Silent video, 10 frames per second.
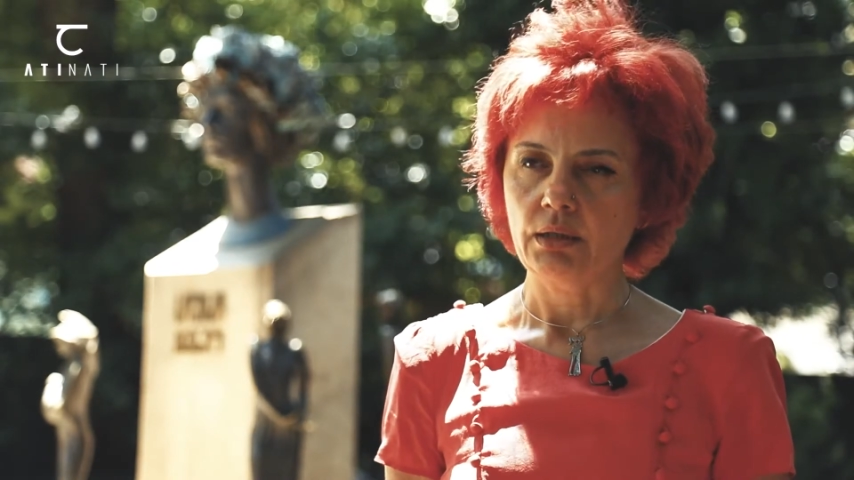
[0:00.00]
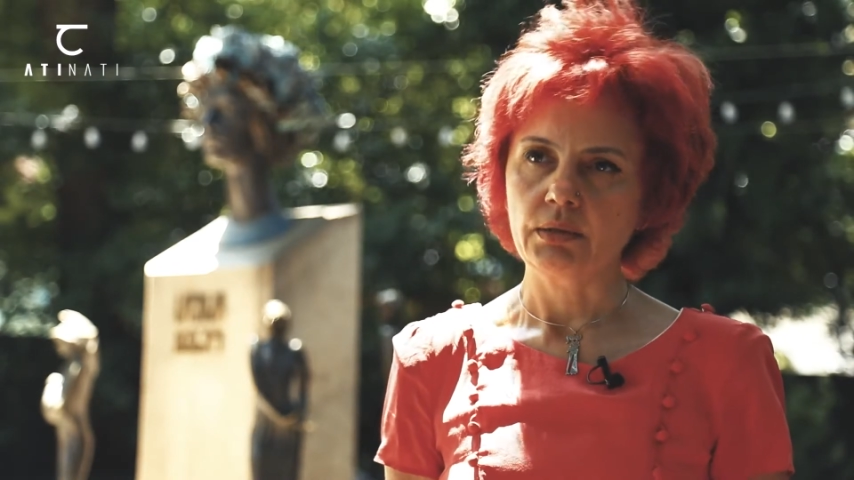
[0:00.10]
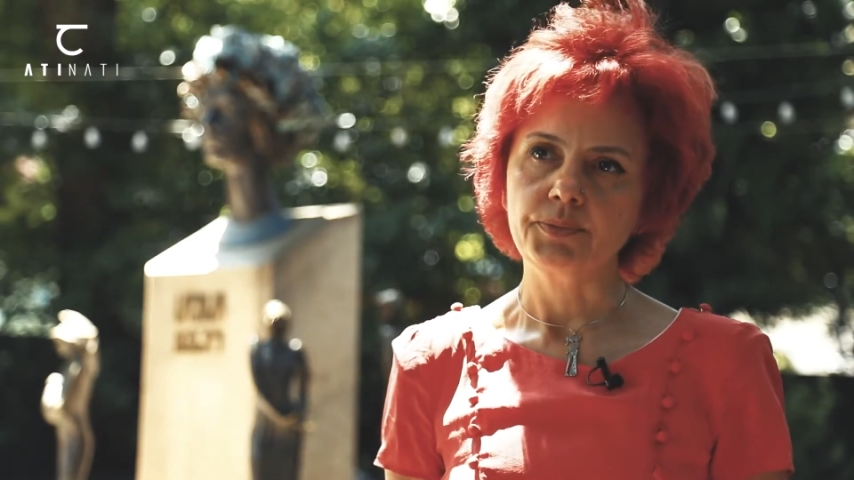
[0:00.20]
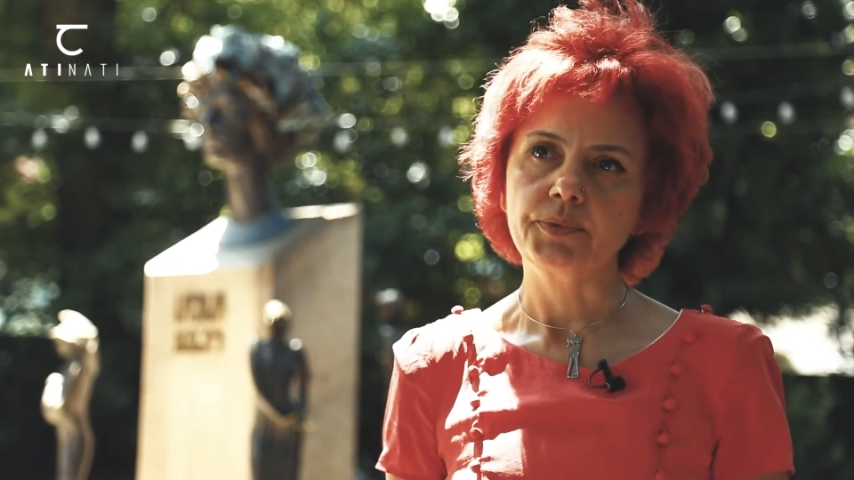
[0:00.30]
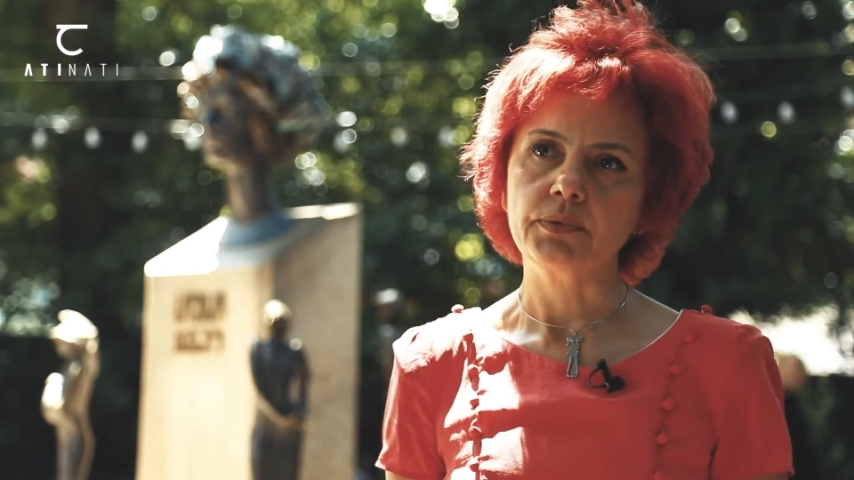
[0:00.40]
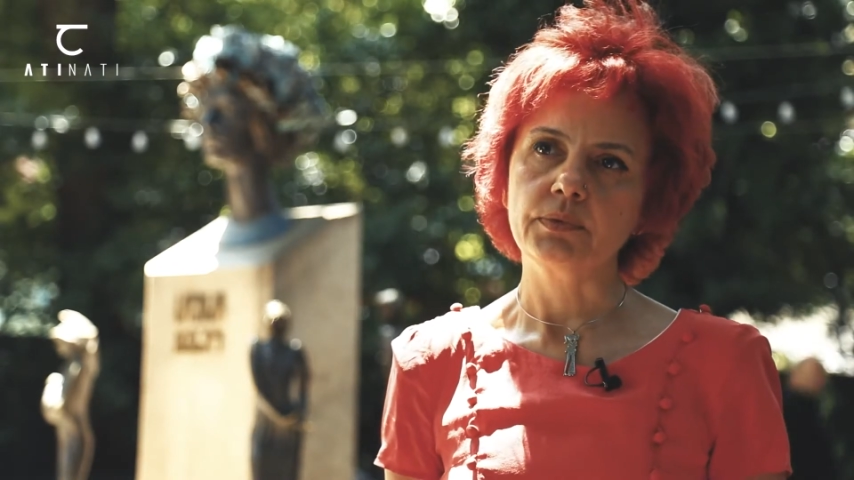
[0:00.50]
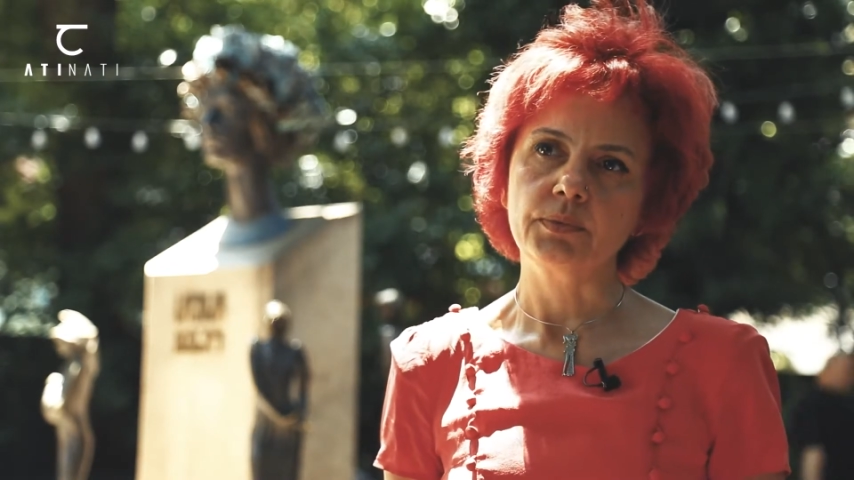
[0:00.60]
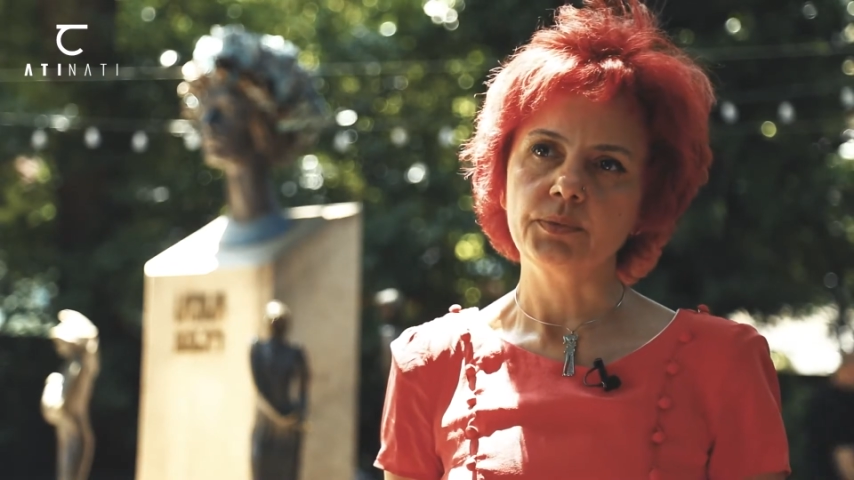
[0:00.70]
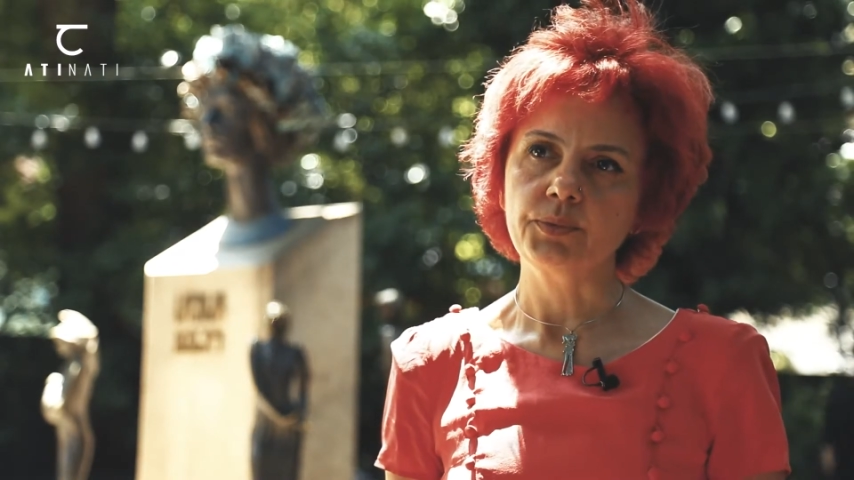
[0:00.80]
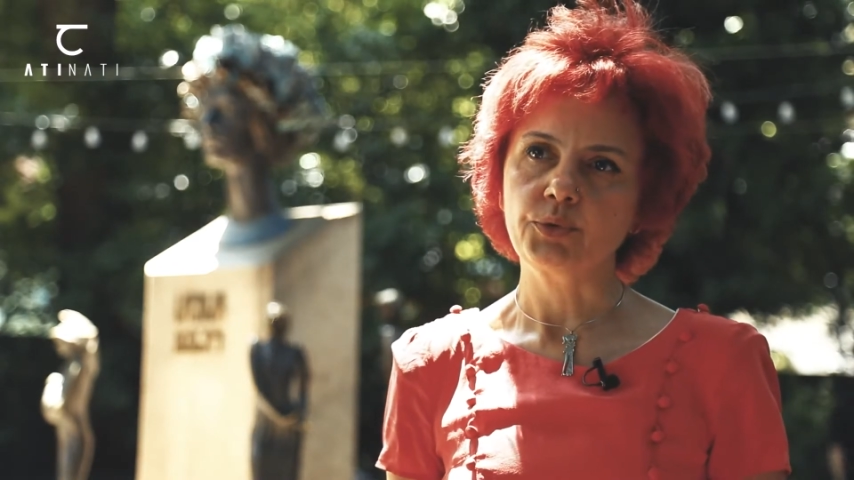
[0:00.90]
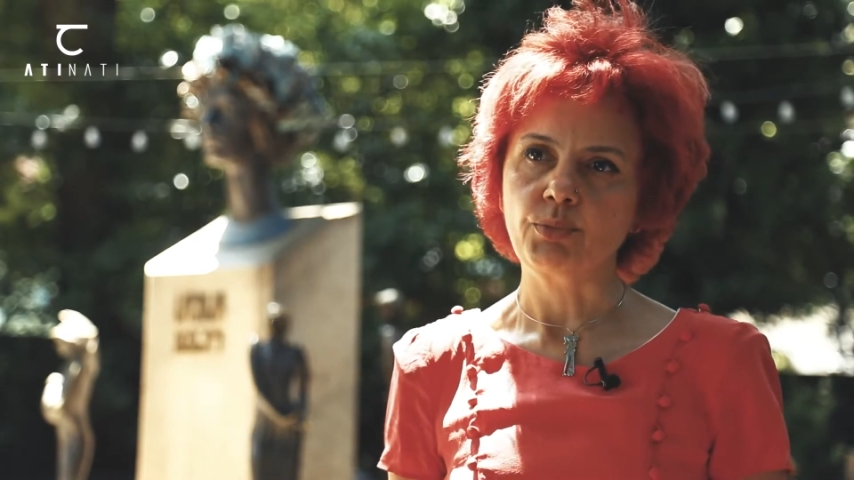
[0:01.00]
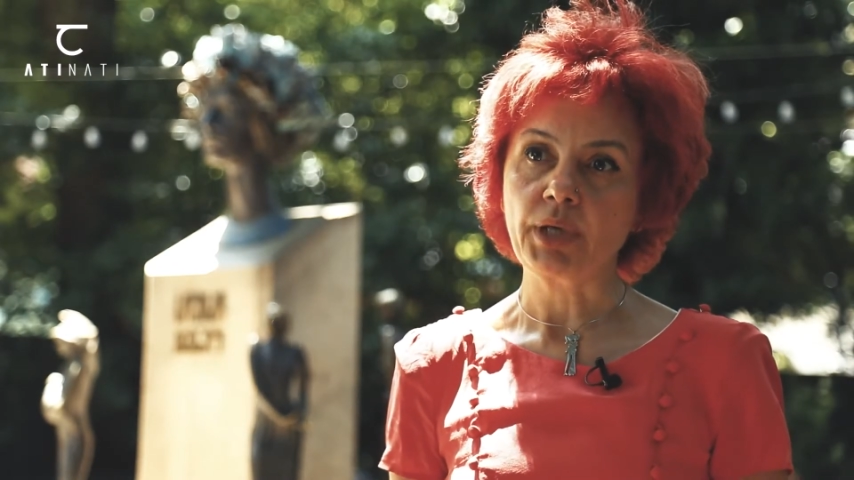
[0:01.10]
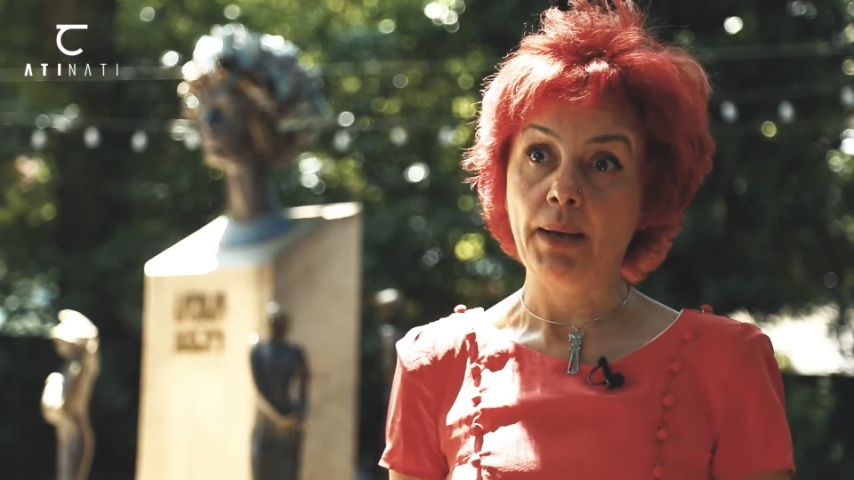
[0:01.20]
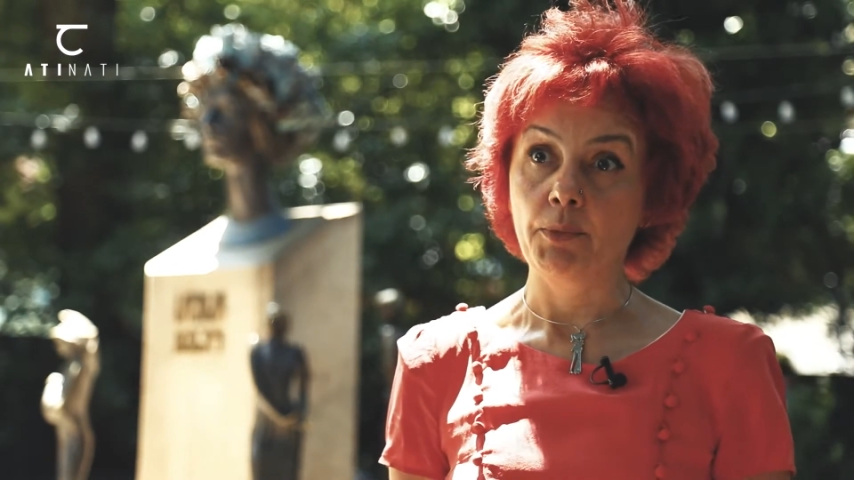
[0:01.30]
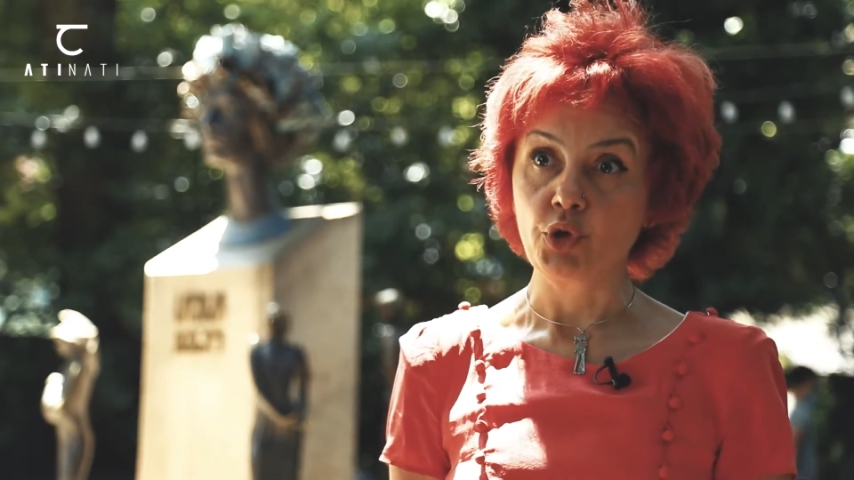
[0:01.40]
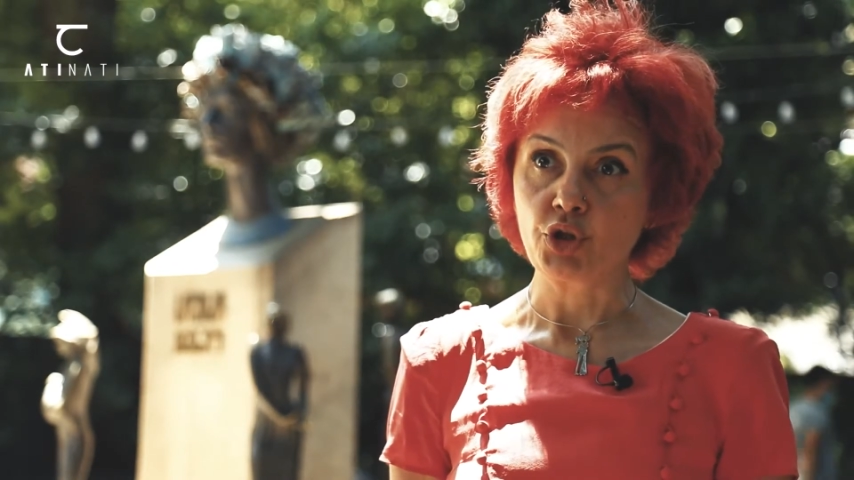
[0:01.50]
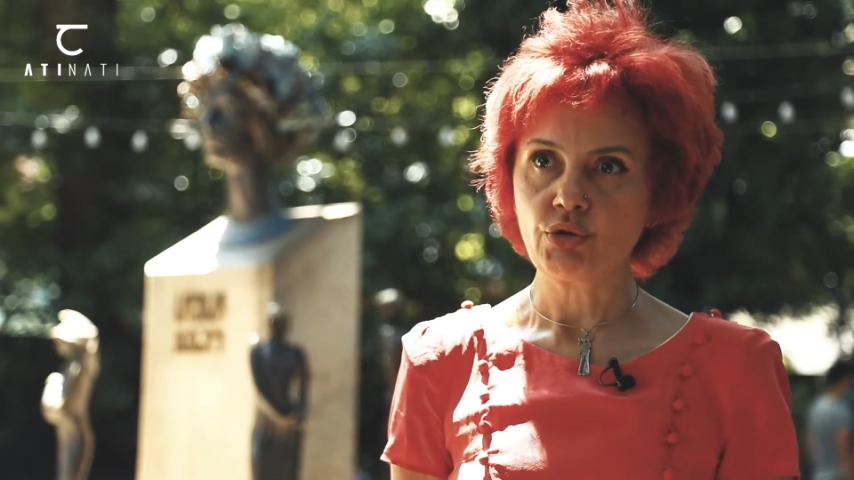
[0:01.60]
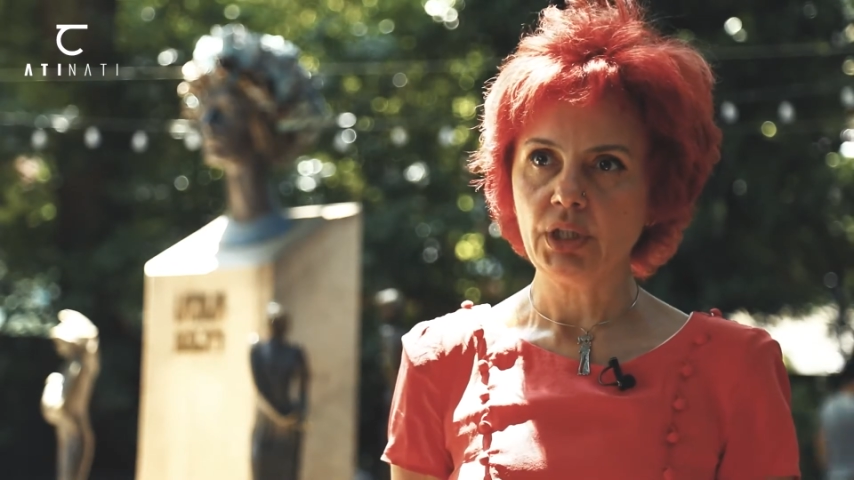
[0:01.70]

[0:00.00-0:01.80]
authorities release